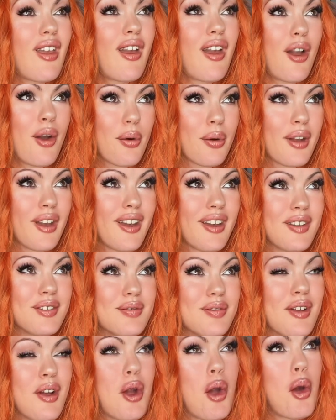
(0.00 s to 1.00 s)
okay,
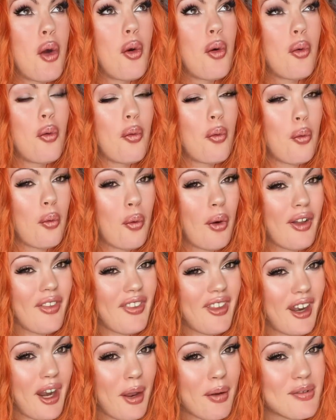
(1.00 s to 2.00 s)
one
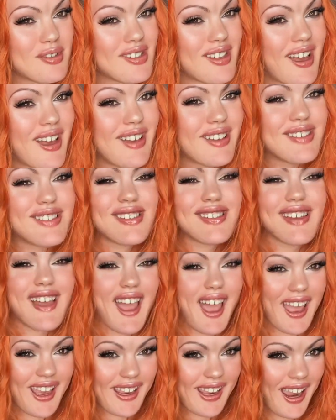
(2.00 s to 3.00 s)
that I was asked,
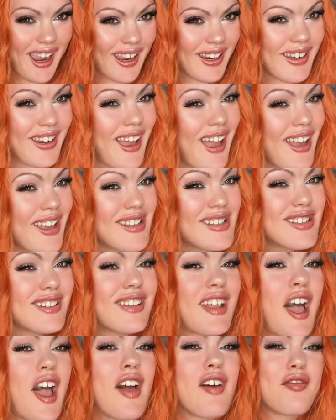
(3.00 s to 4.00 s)
I kind of had to
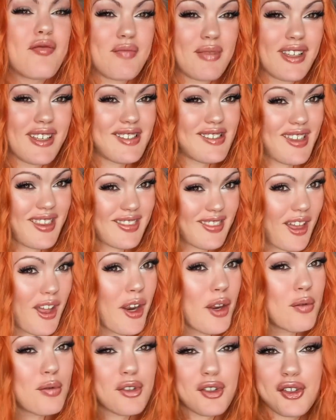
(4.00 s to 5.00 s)
laugh because I thought
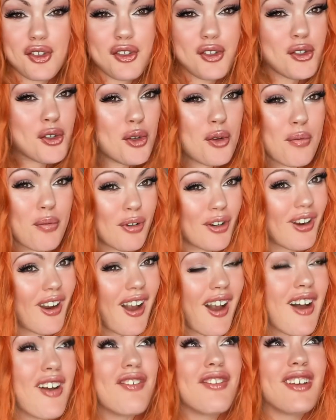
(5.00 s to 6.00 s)
it was super
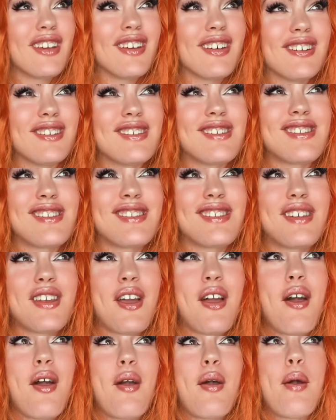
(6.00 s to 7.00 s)
obvious.
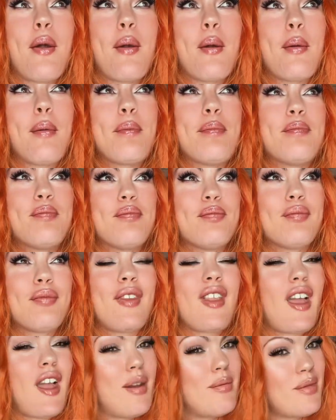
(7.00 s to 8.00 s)

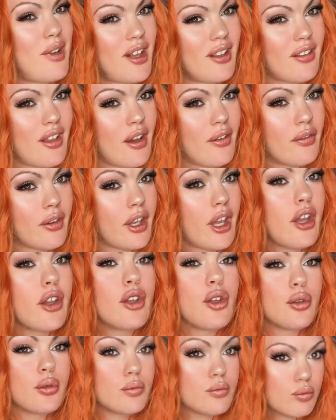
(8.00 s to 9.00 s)
I'm not laughing at
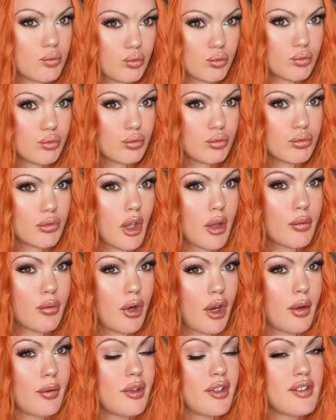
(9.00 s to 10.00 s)
you, I
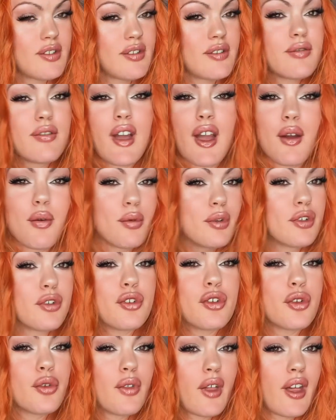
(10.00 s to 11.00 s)
promise. I wouldn't
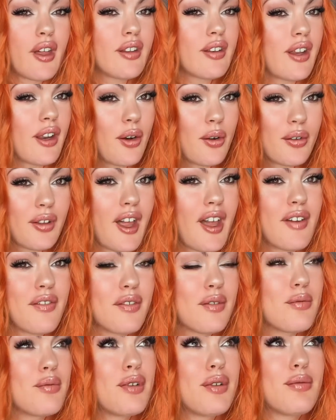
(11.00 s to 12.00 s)
do that. I don't laugh
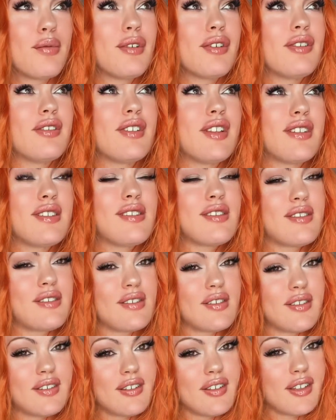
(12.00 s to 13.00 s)
at people.
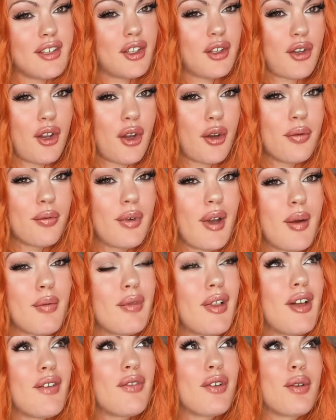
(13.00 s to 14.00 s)
That's, I'm
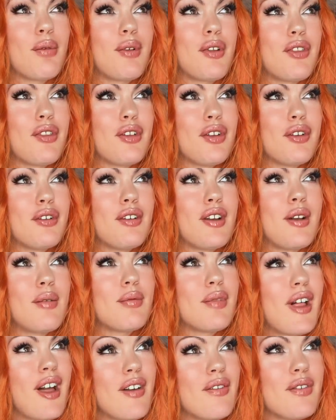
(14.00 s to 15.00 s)
laughing with you. I'm
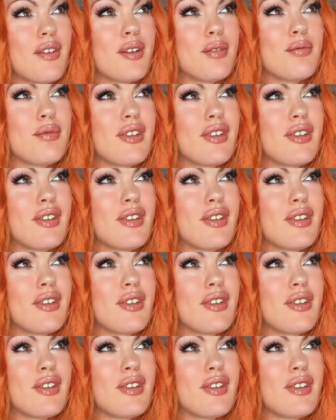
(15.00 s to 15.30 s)
laughing